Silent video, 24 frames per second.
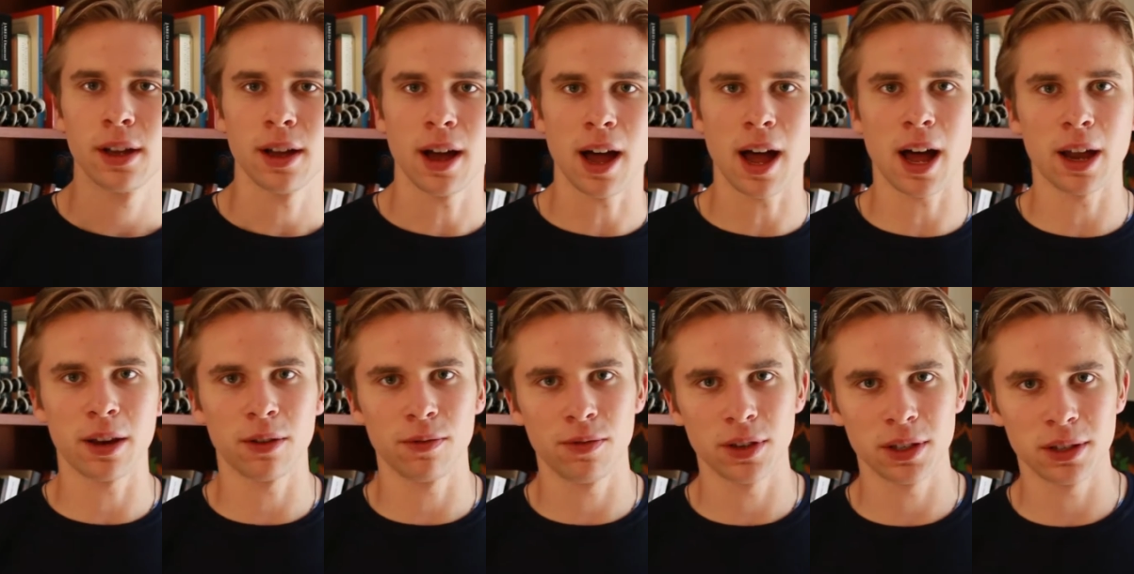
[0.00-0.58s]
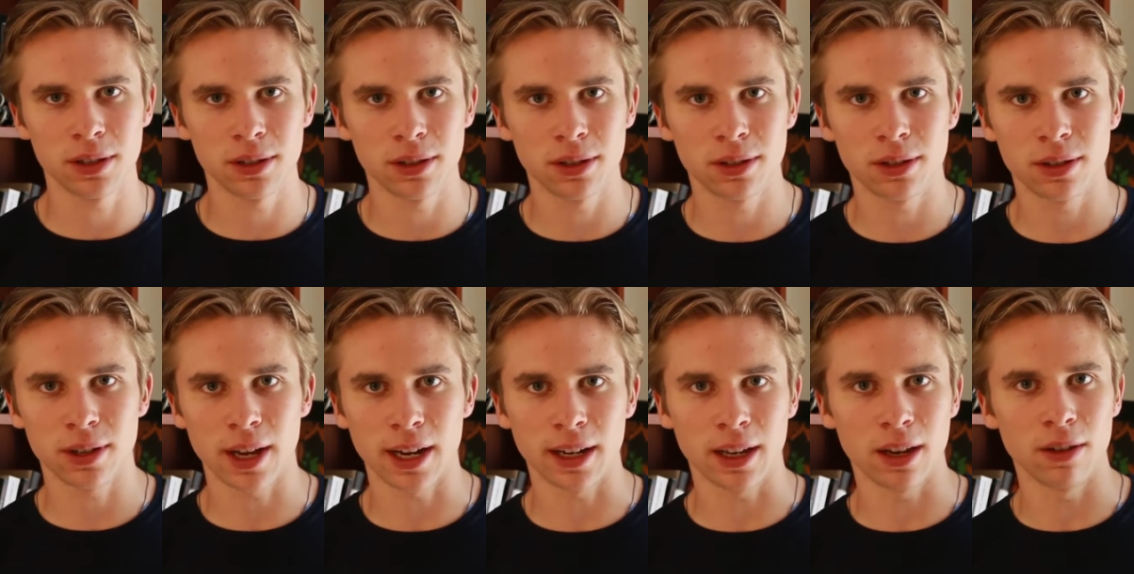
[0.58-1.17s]
artifices
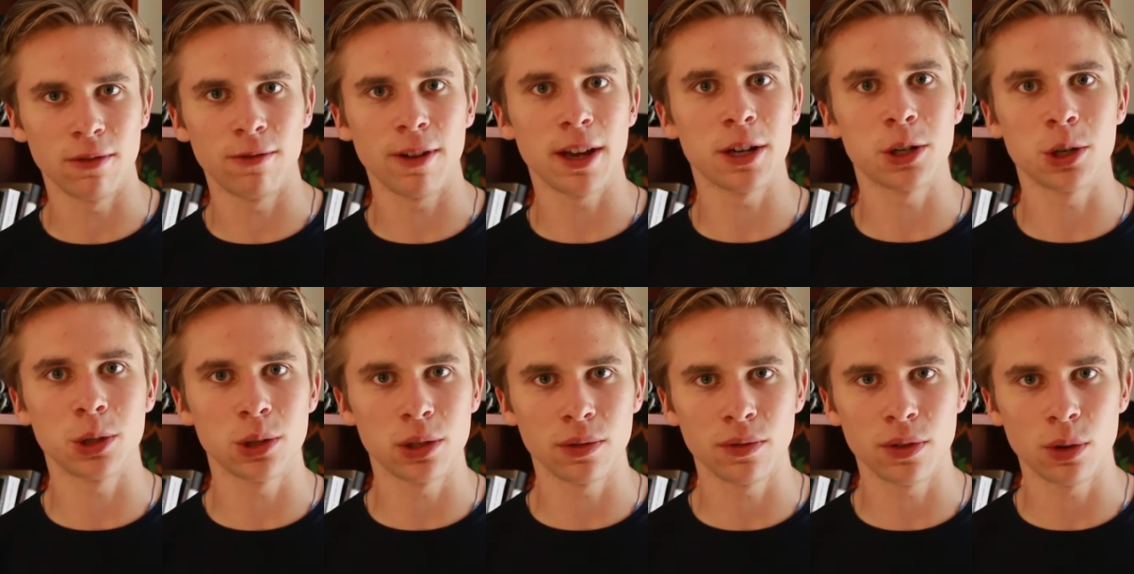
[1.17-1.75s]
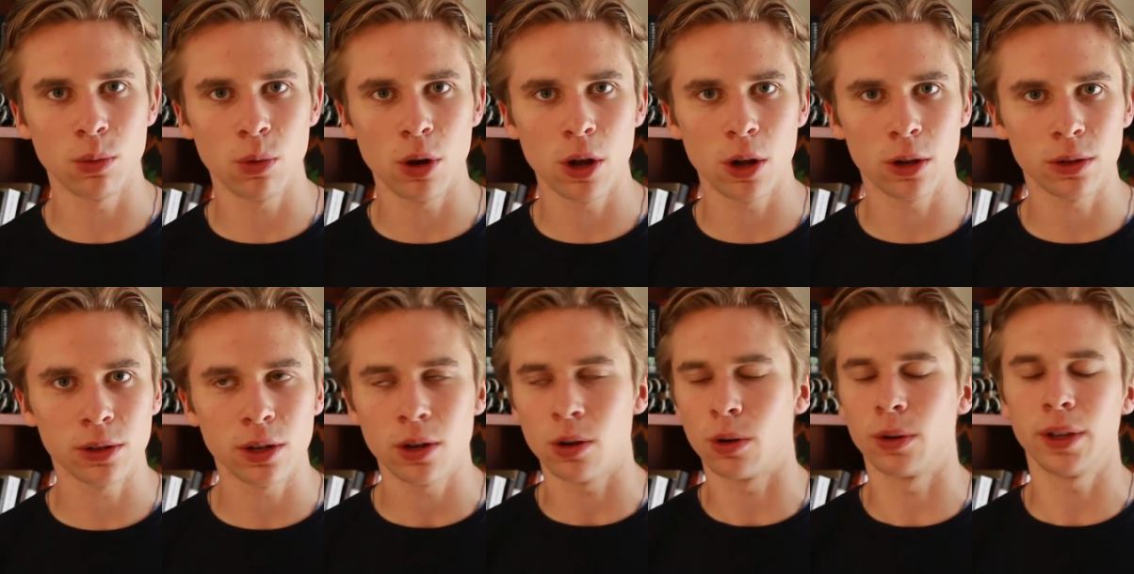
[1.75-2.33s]
and conventions of the
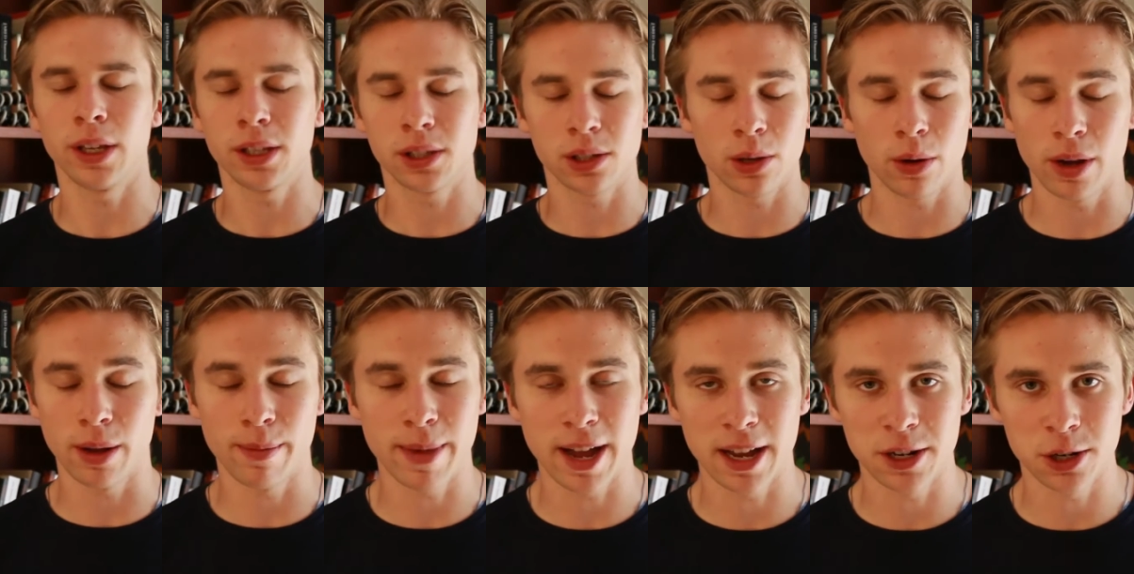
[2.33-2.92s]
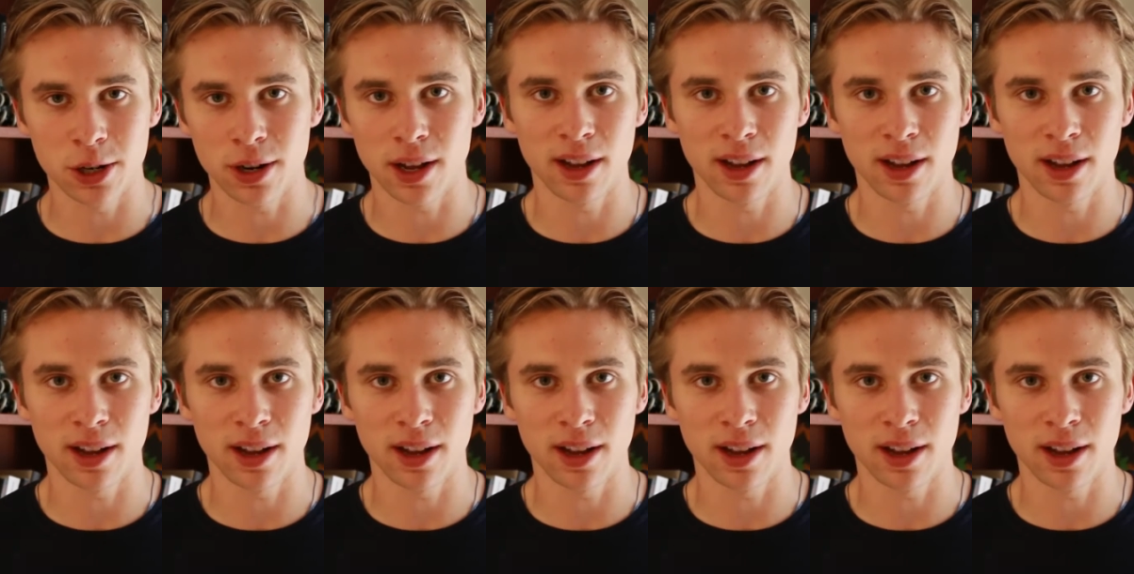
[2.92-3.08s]
world, or at least so I imagine.